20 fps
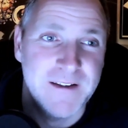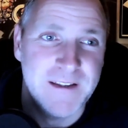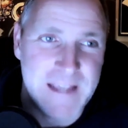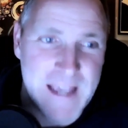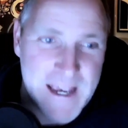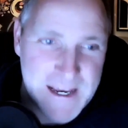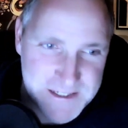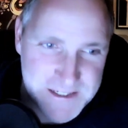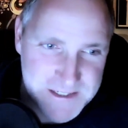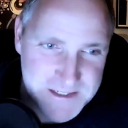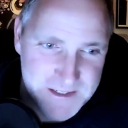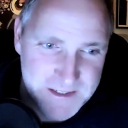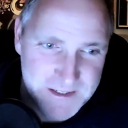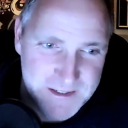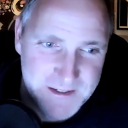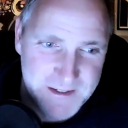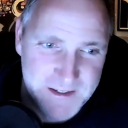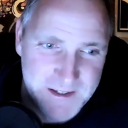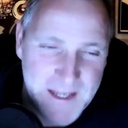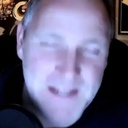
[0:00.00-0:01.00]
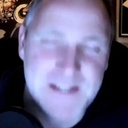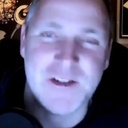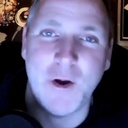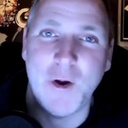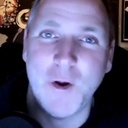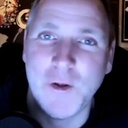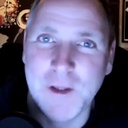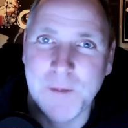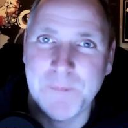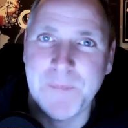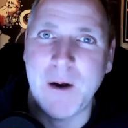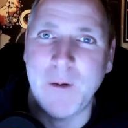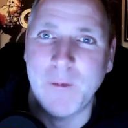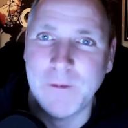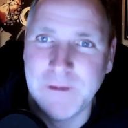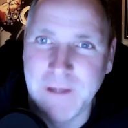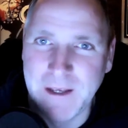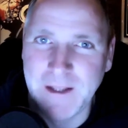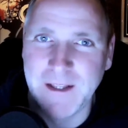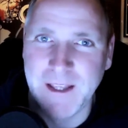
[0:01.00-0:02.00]
Yes, it's all
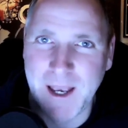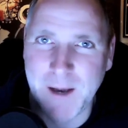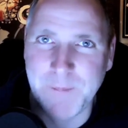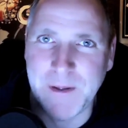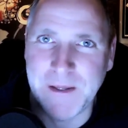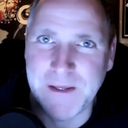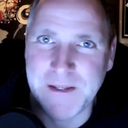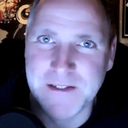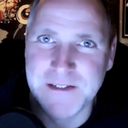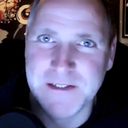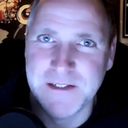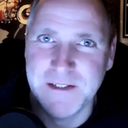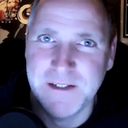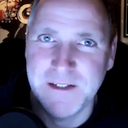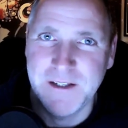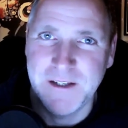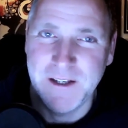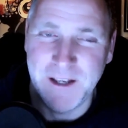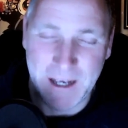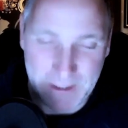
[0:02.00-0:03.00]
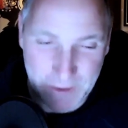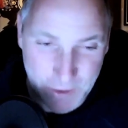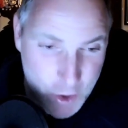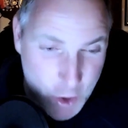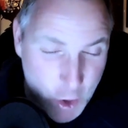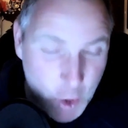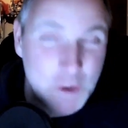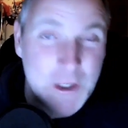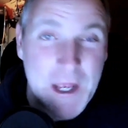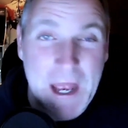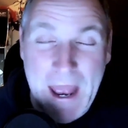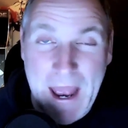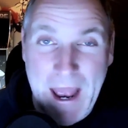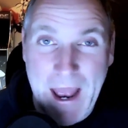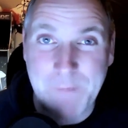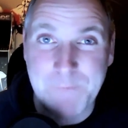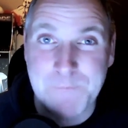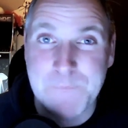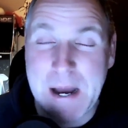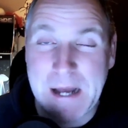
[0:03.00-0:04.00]
about daily habits, good
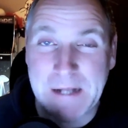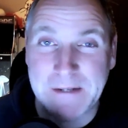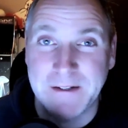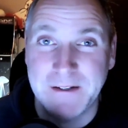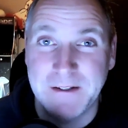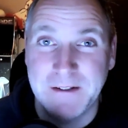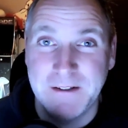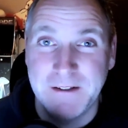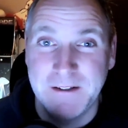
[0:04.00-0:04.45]
and bad.